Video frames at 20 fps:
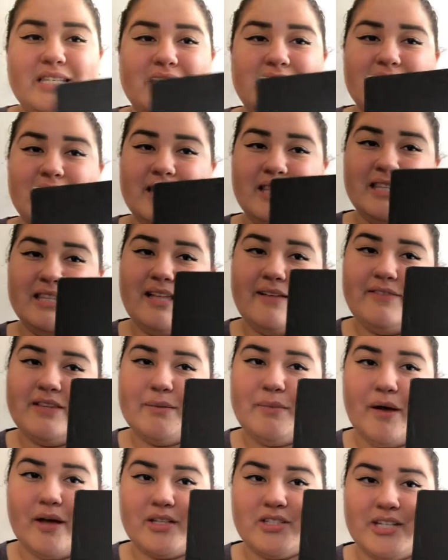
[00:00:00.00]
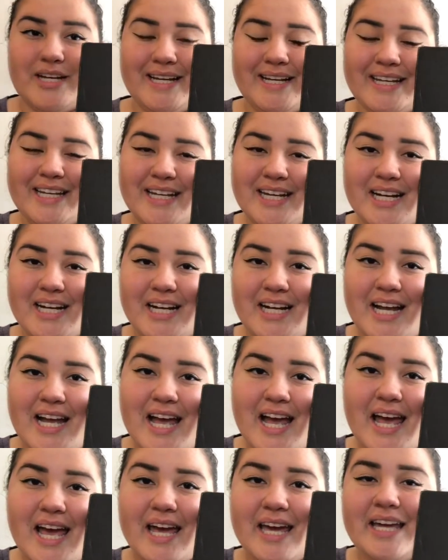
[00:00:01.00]
this lovely box right here,
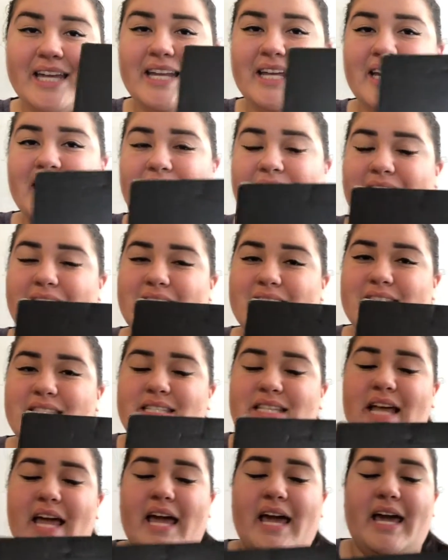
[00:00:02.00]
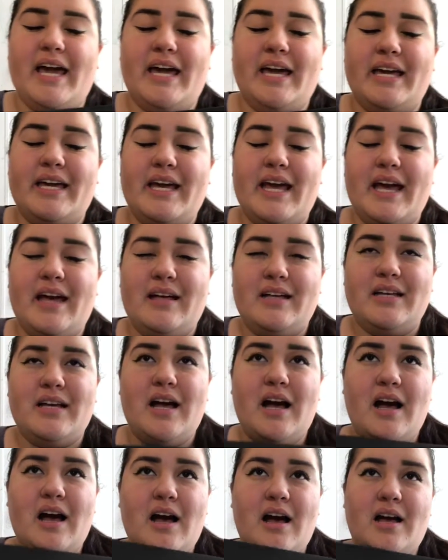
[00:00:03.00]
it is a
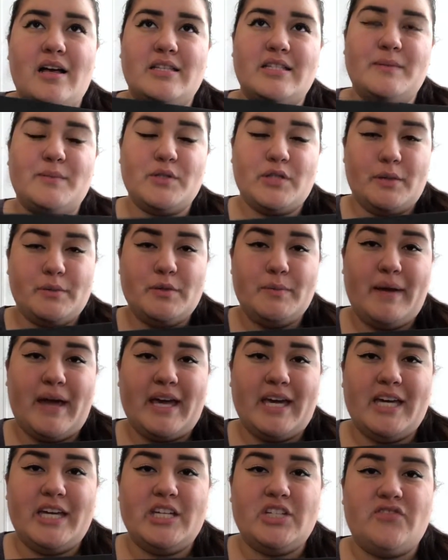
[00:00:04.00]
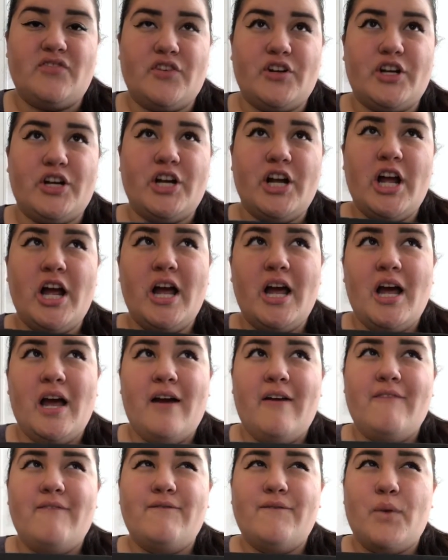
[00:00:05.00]
subscription package for
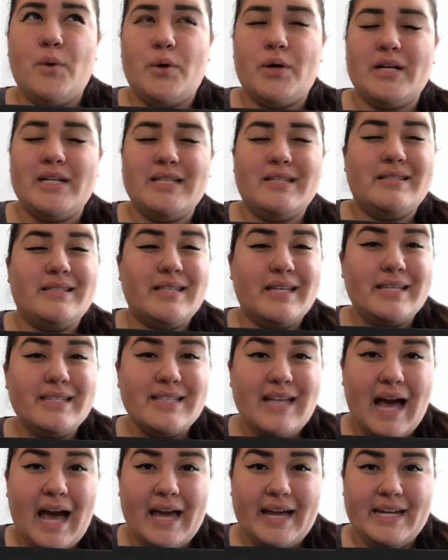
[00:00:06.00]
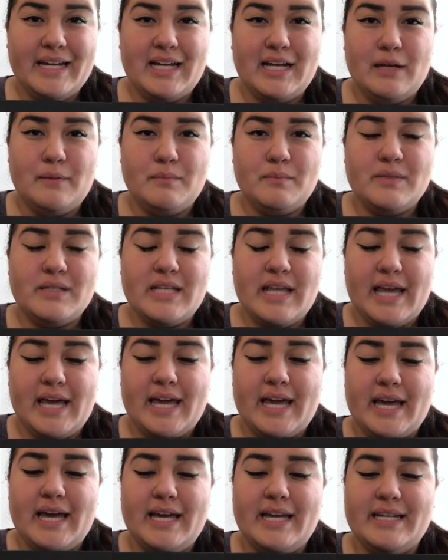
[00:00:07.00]
4 to 6 items,
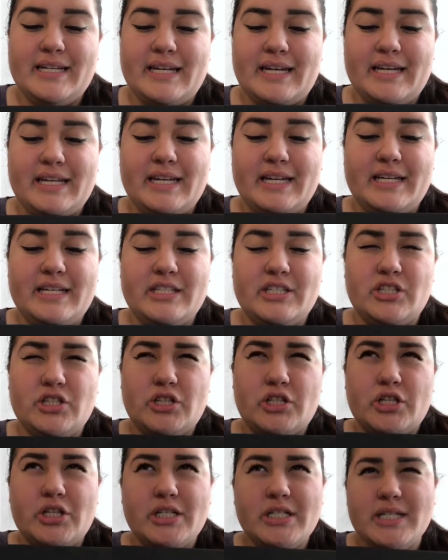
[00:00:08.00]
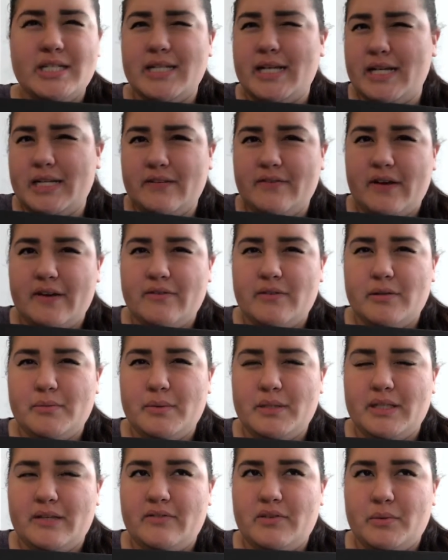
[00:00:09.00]
and it is $13.95, I
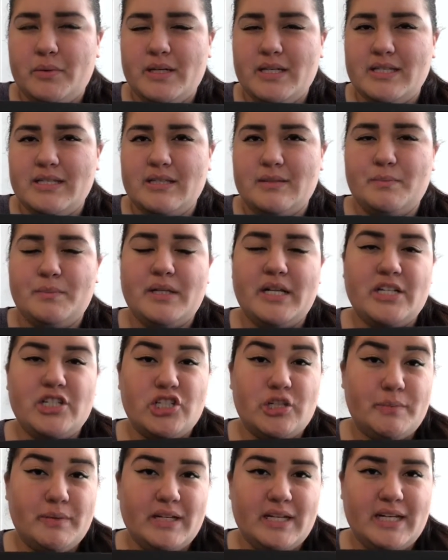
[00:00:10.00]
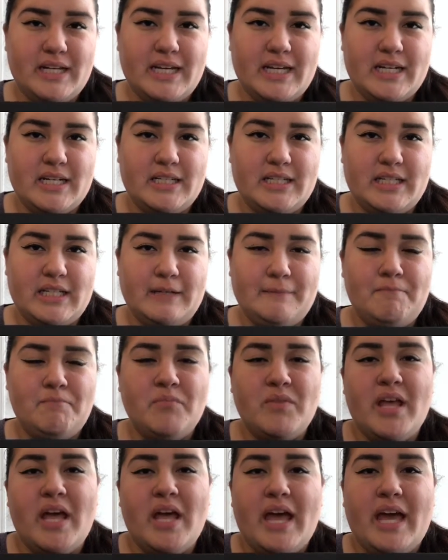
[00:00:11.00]
believe it was, plus shipping and handling.
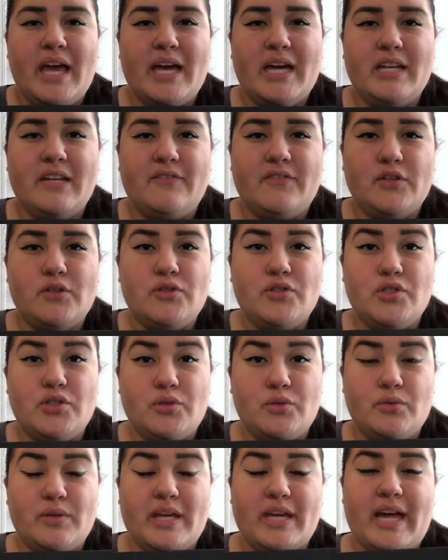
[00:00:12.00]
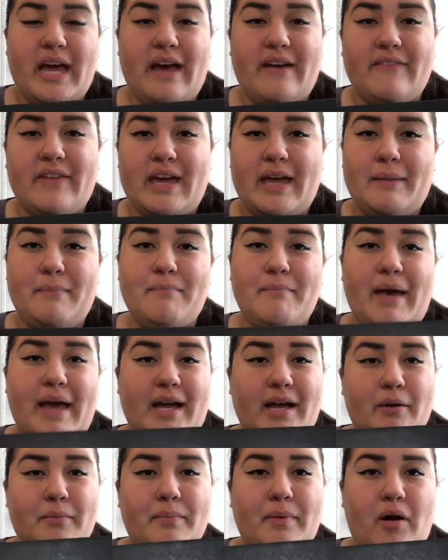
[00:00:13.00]
And if you do, they have a
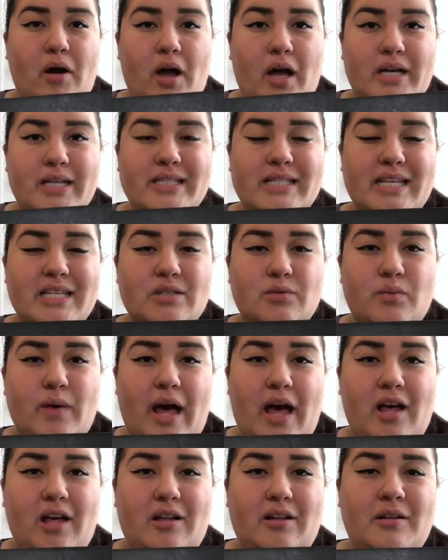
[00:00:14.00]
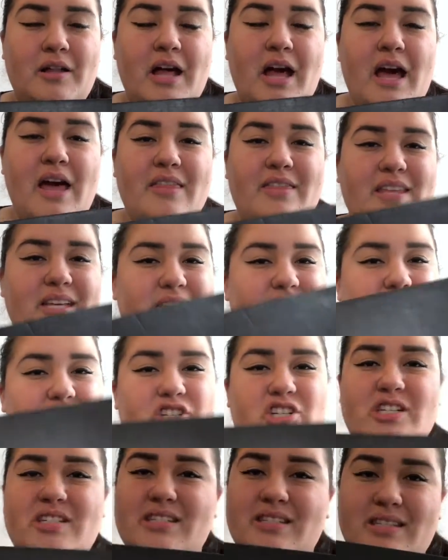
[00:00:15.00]
mega box as well. This is
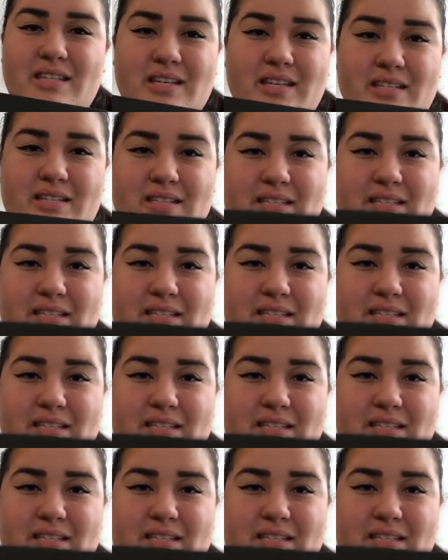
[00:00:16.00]
just the